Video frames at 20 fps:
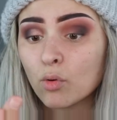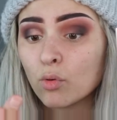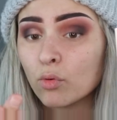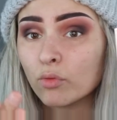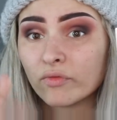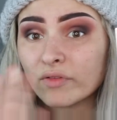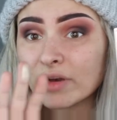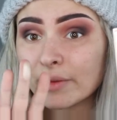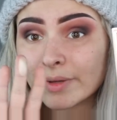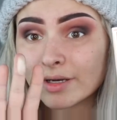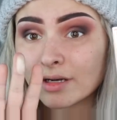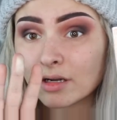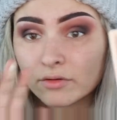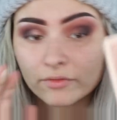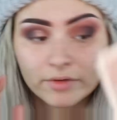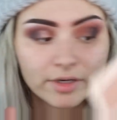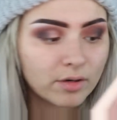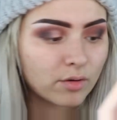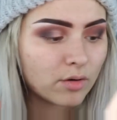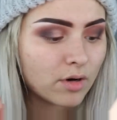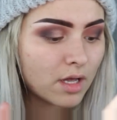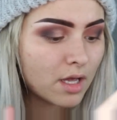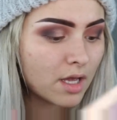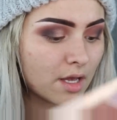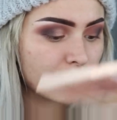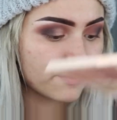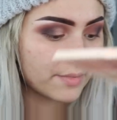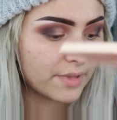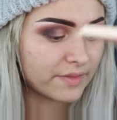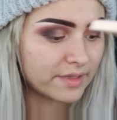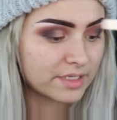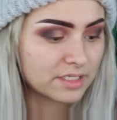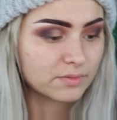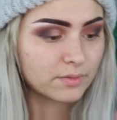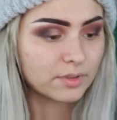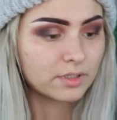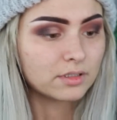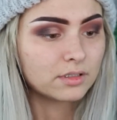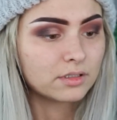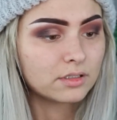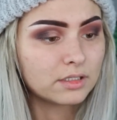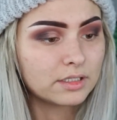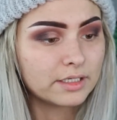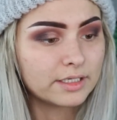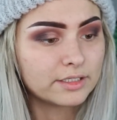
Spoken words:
all flipping unreal, but this one